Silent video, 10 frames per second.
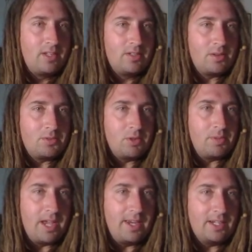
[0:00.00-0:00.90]
Crypto
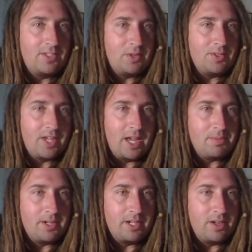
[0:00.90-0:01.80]
panic, see what's
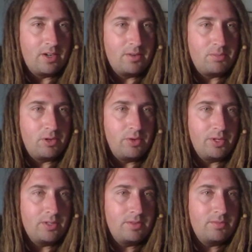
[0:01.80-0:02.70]
happening here.
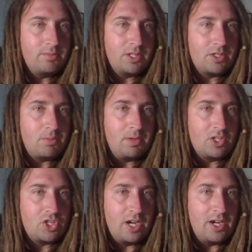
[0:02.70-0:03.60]
Pro XRP
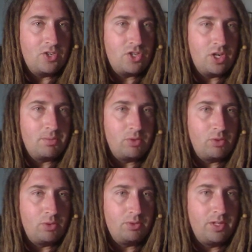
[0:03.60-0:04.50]
exchange,
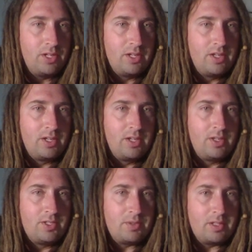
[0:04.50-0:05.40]
uphold.
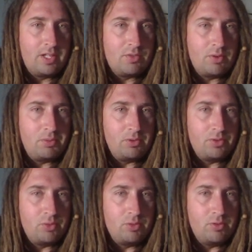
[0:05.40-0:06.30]
Spotlight's rippled,
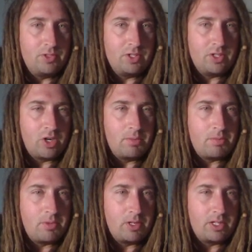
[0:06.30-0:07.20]
new move into the
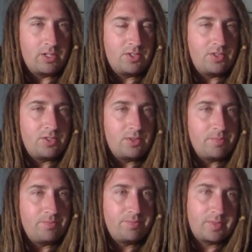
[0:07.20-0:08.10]
carbon markets.
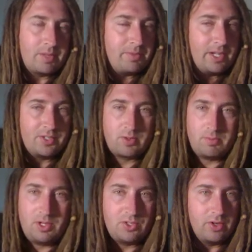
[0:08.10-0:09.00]
I mean,
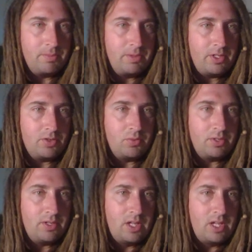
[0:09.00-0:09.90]
XRP is going to be a good
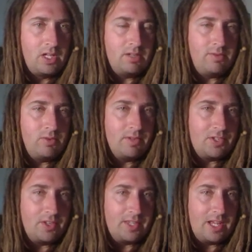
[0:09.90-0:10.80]
one. If you
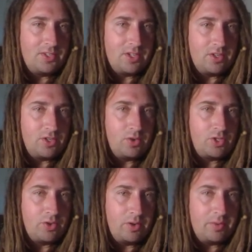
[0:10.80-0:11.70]
invested 1,000 at
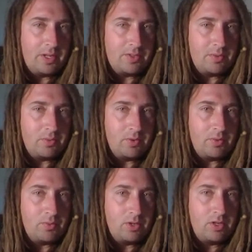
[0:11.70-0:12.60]
Dogecoin, that's
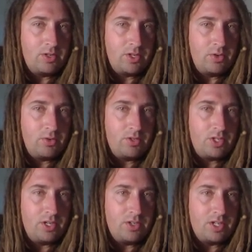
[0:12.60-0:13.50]
one word,
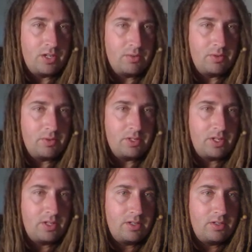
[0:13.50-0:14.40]
Doge. Here's how it was
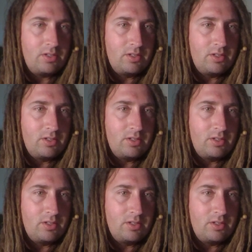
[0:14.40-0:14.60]
done.